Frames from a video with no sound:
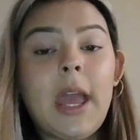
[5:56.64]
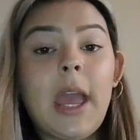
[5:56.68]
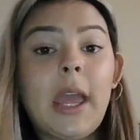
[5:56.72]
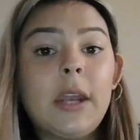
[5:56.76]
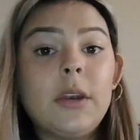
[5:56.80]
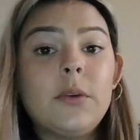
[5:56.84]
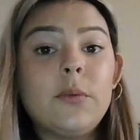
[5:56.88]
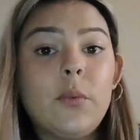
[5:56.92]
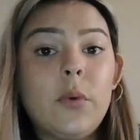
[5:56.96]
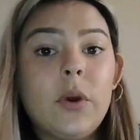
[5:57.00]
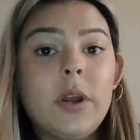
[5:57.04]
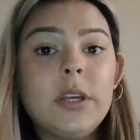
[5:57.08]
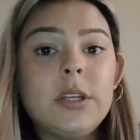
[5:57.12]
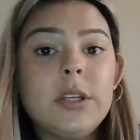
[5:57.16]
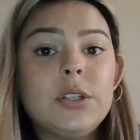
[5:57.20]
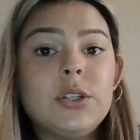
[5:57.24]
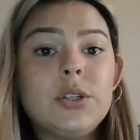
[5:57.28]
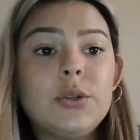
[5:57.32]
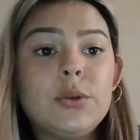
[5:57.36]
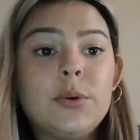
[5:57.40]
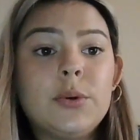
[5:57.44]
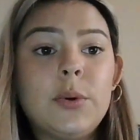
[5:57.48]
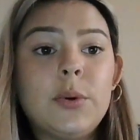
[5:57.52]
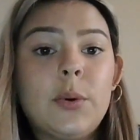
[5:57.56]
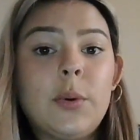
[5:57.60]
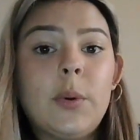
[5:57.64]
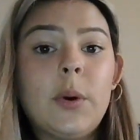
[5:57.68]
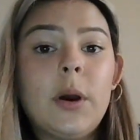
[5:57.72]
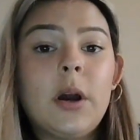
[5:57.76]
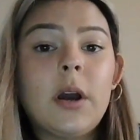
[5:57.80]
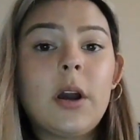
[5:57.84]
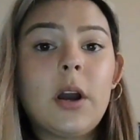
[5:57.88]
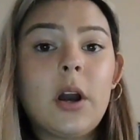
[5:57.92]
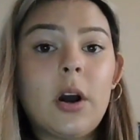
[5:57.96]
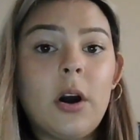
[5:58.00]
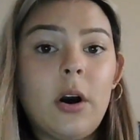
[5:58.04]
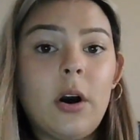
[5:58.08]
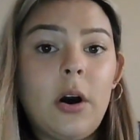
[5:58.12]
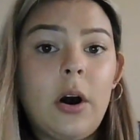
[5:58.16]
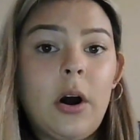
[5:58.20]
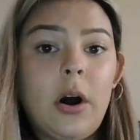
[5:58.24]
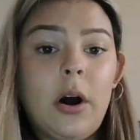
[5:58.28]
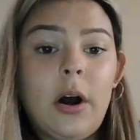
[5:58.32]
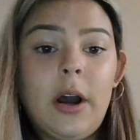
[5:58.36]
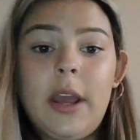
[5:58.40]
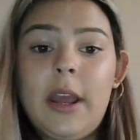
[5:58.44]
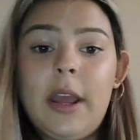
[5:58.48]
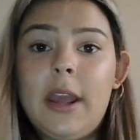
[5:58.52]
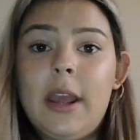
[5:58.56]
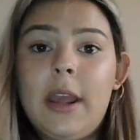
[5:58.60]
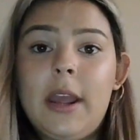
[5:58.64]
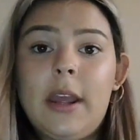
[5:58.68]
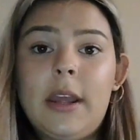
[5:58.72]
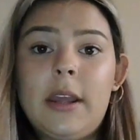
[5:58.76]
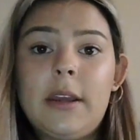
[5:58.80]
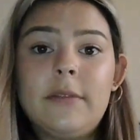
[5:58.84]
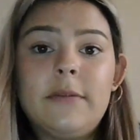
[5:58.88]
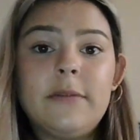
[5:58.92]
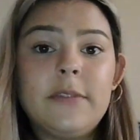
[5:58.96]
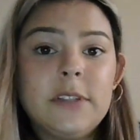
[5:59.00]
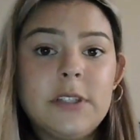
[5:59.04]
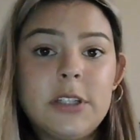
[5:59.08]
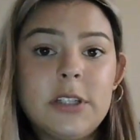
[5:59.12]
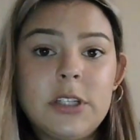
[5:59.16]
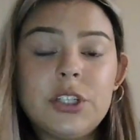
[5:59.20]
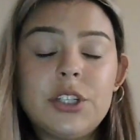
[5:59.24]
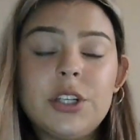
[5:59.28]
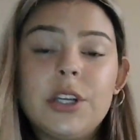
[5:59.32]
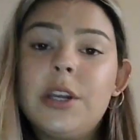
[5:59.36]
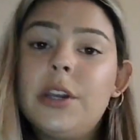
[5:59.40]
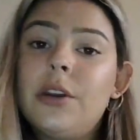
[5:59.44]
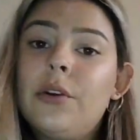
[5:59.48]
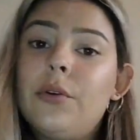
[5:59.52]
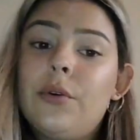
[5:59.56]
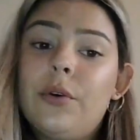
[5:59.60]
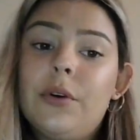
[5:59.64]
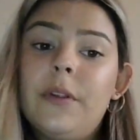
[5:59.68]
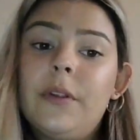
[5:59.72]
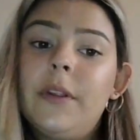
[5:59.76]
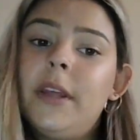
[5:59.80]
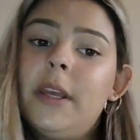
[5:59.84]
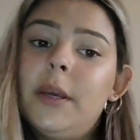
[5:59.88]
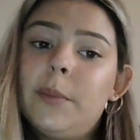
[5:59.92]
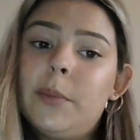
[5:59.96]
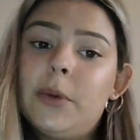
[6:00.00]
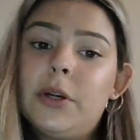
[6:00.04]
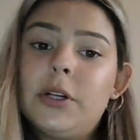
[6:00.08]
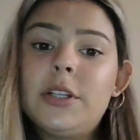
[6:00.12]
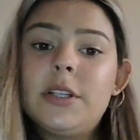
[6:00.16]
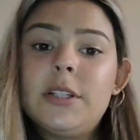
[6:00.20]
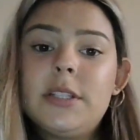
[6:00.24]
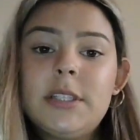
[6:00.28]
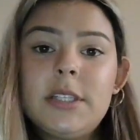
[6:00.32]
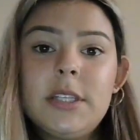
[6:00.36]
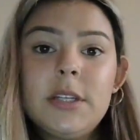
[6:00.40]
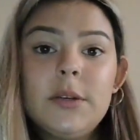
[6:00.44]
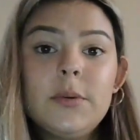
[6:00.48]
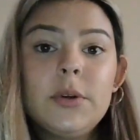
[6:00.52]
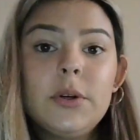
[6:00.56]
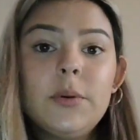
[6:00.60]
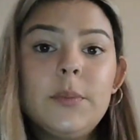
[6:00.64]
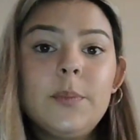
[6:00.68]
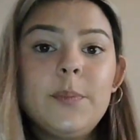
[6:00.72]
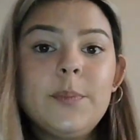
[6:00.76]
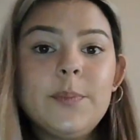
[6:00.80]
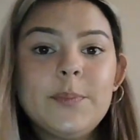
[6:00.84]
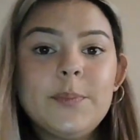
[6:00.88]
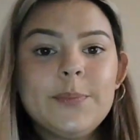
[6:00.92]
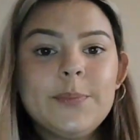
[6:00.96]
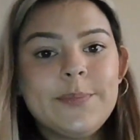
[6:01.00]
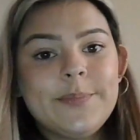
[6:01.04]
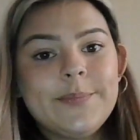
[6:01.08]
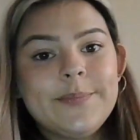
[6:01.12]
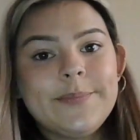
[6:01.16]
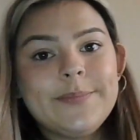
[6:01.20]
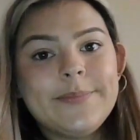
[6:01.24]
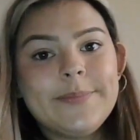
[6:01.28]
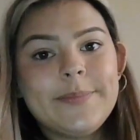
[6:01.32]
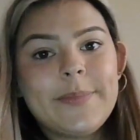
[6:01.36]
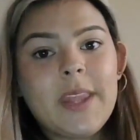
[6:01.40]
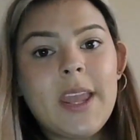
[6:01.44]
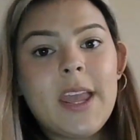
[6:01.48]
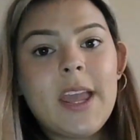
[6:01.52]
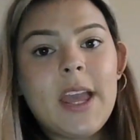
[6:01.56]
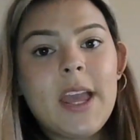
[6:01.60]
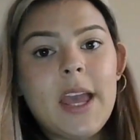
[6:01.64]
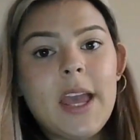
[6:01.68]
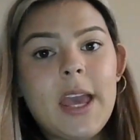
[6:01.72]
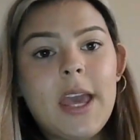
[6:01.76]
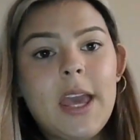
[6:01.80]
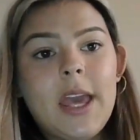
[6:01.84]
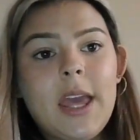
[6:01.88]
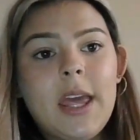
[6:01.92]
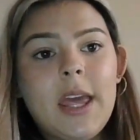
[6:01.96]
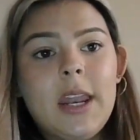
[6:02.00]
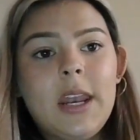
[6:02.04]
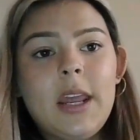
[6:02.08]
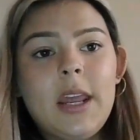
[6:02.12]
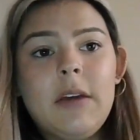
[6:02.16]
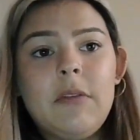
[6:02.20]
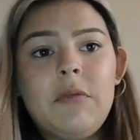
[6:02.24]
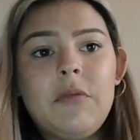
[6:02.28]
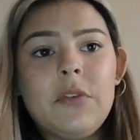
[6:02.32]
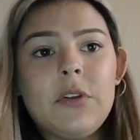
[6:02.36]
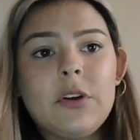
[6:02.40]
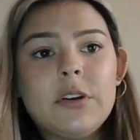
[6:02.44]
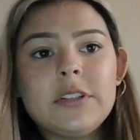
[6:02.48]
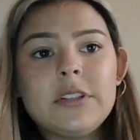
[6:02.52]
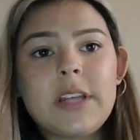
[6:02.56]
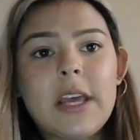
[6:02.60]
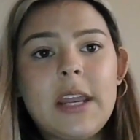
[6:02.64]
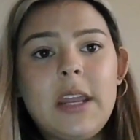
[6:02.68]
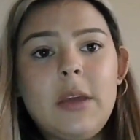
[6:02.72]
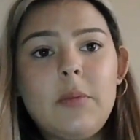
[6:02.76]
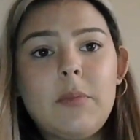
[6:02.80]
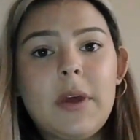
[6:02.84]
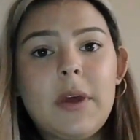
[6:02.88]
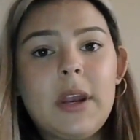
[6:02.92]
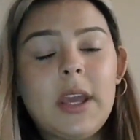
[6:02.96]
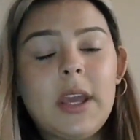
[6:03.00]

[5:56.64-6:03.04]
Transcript: and when to call a physician or the emergency room. And if there's any